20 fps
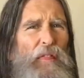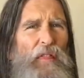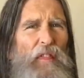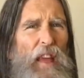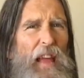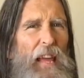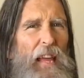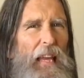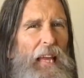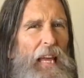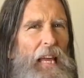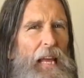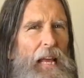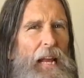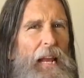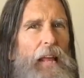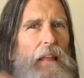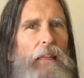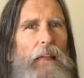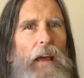think
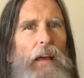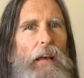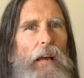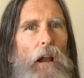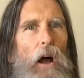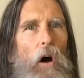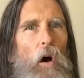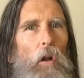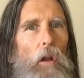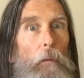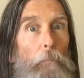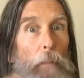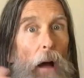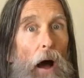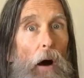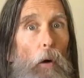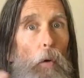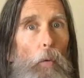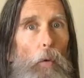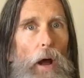anything at all
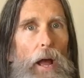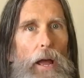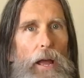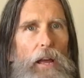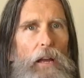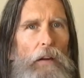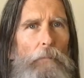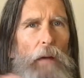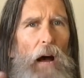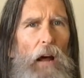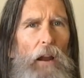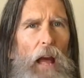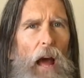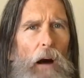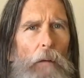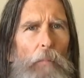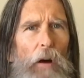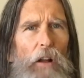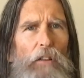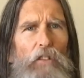about weight, about
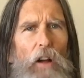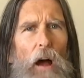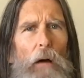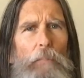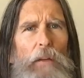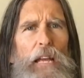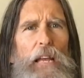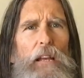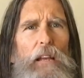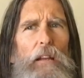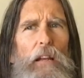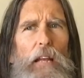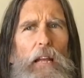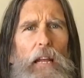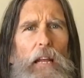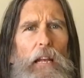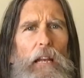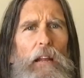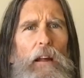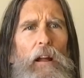how much I'm
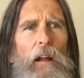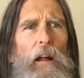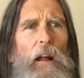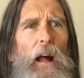eating.